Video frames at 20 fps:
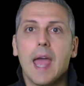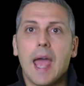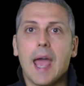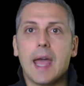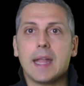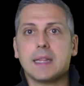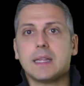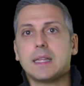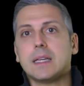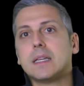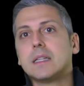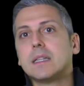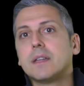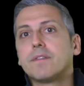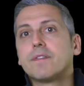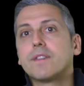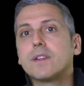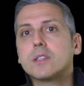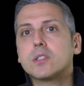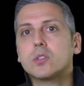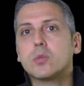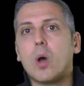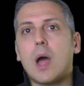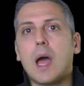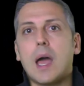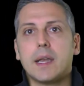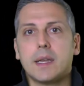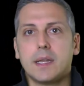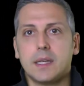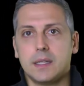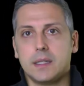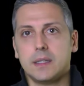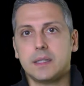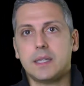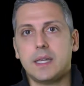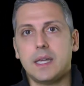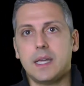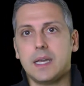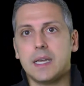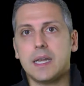and the first one,
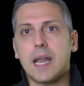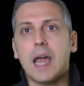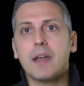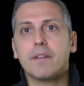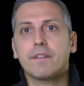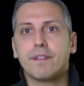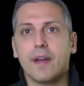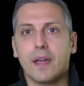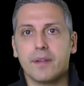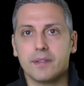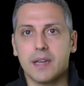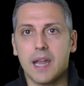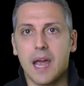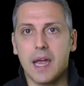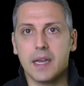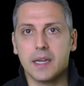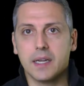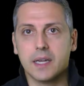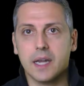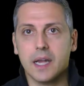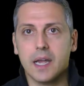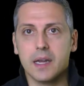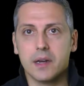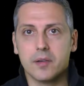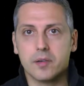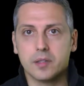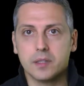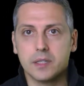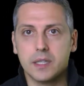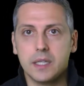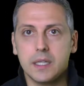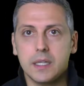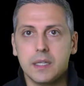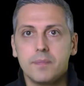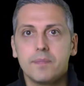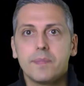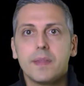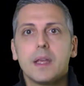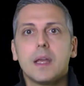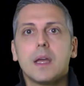the 959
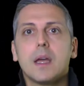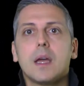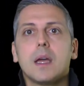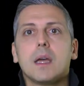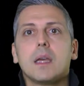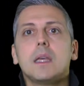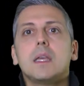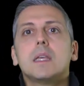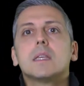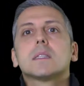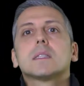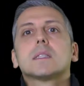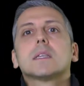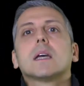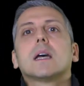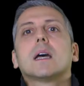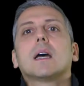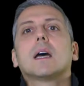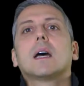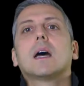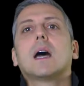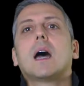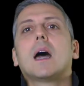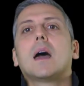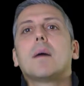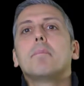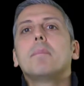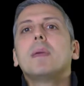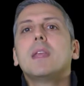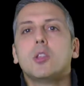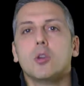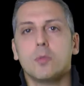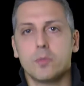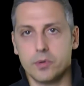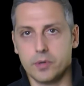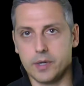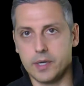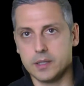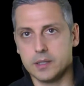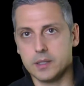KRD, is a medium
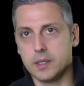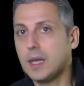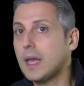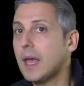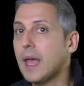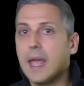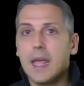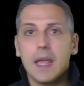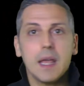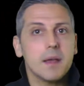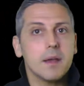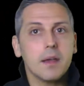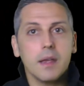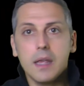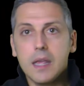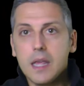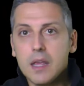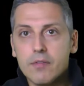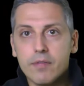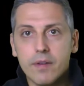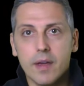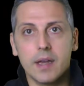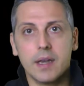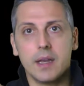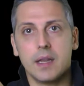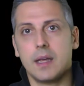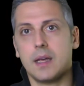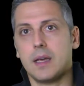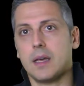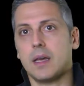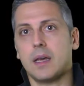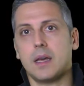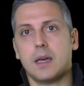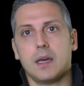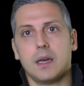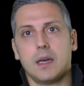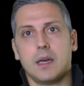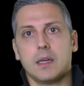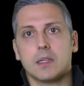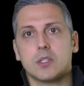grit. Even
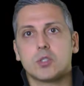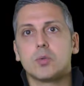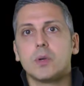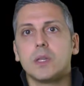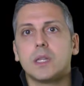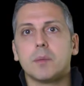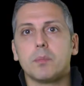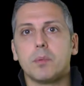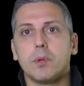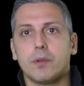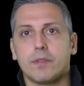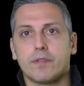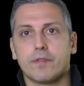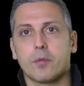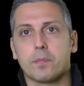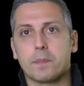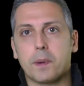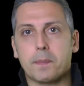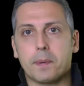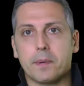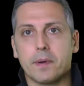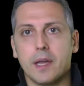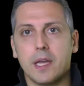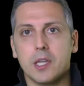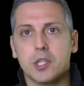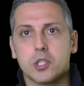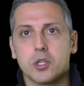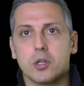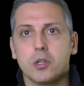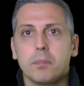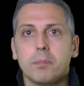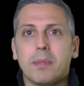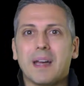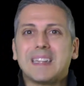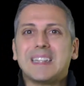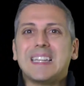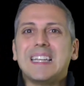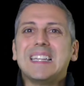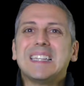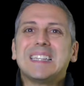suitable for preparation,
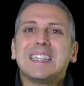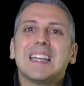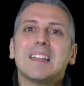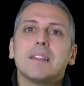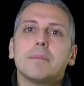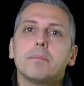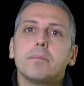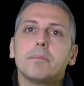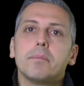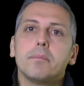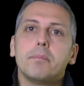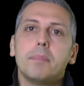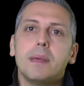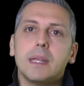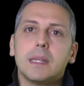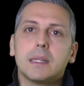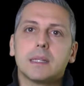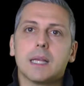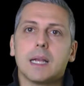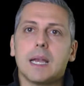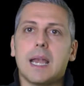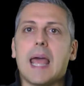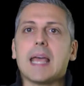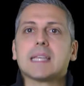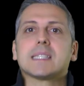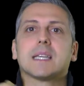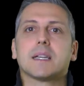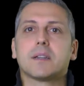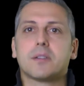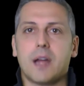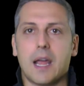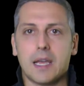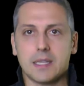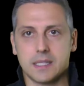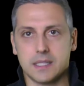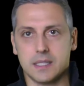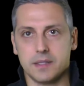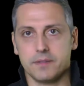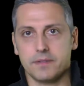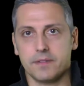but little bit less
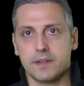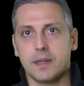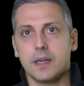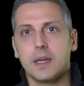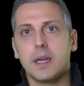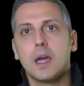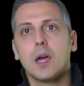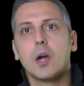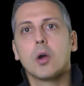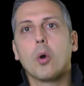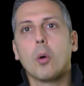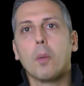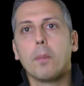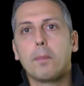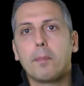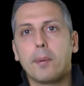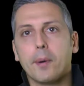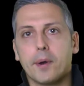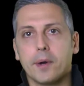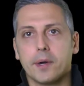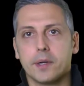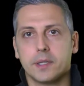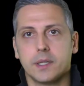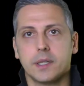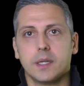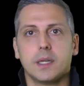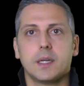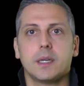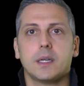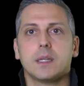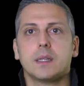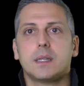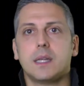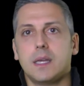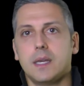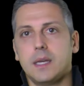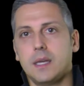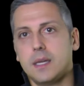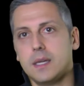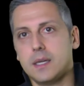aggressive compared to
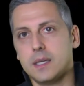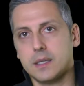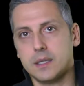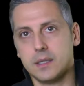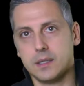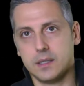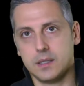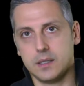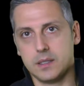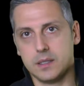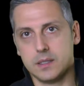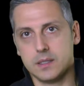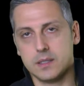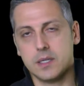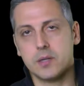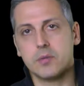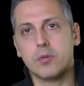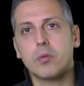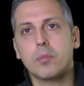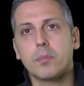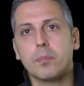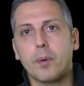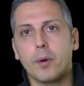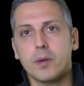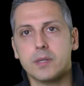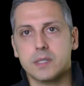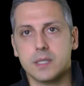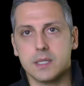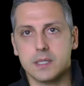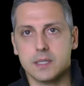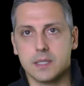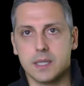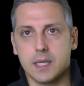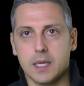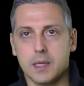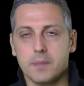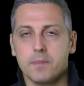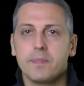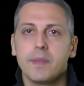0.16.